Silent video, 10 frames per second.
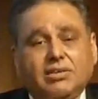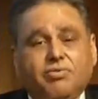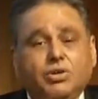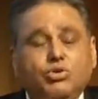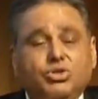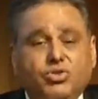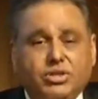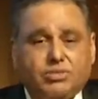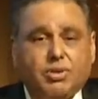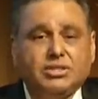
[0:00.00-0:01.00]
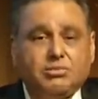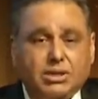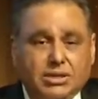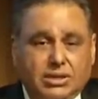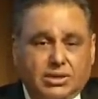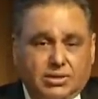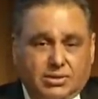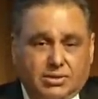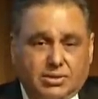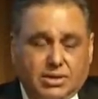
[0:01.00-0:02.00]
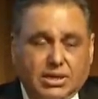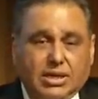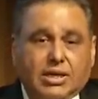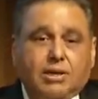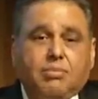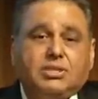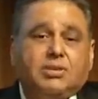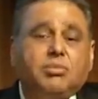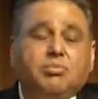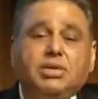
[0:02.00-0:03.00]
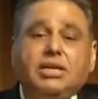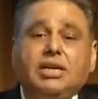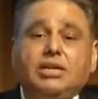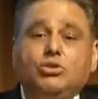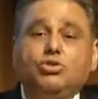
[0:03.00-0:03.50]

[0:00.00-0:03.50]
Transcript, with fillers: their fiduciary responsibility. But sometimes they can